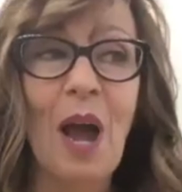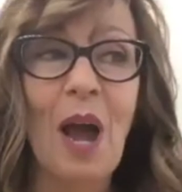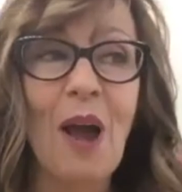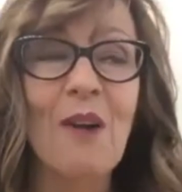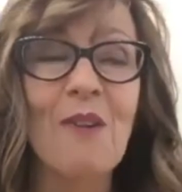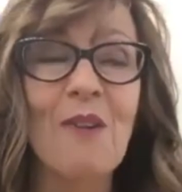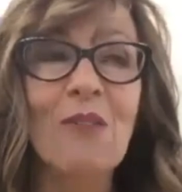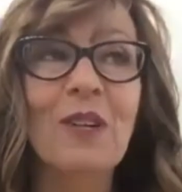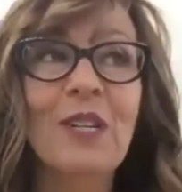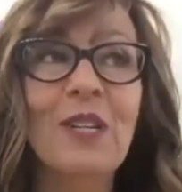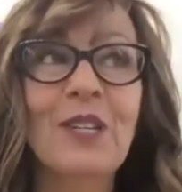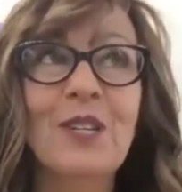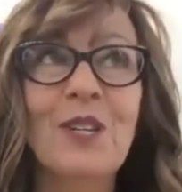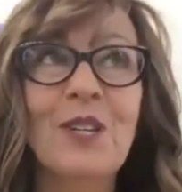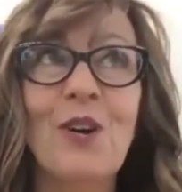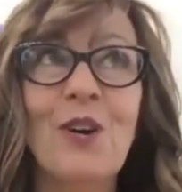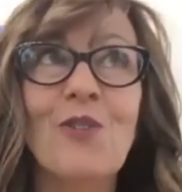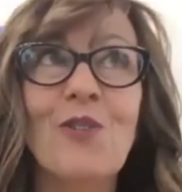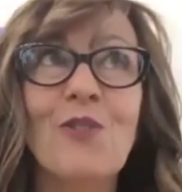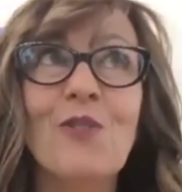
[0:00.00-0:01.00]
I want to
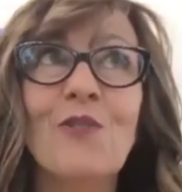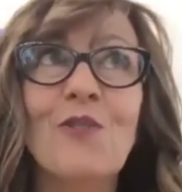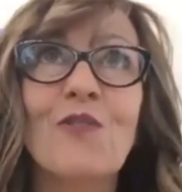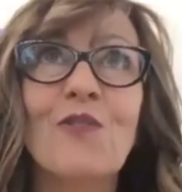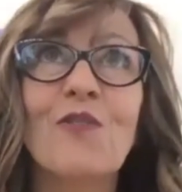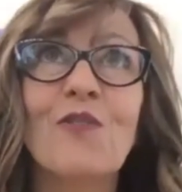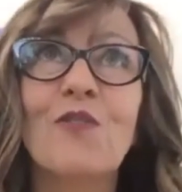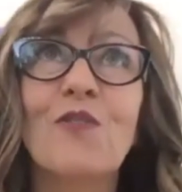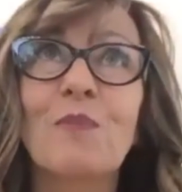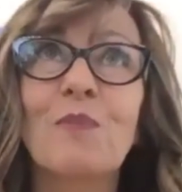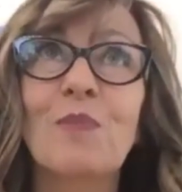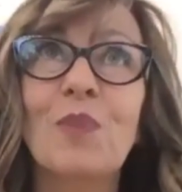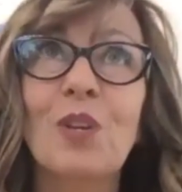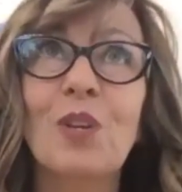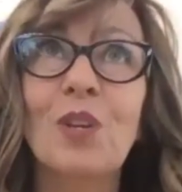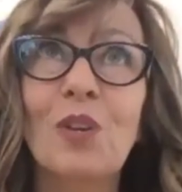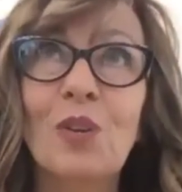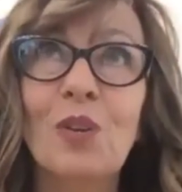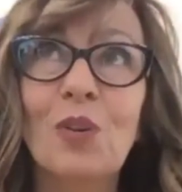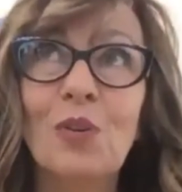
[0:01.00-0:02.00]
know from
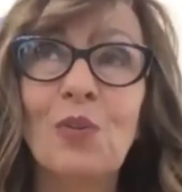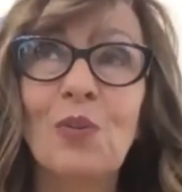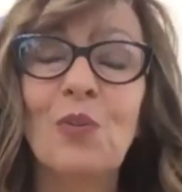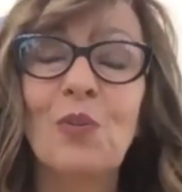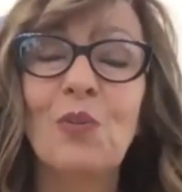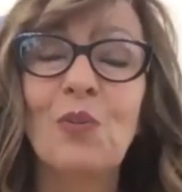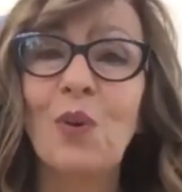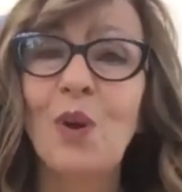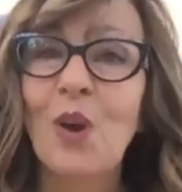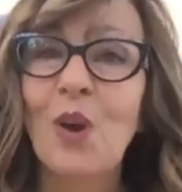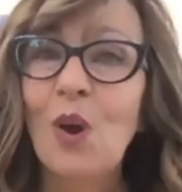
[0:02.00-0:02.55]
you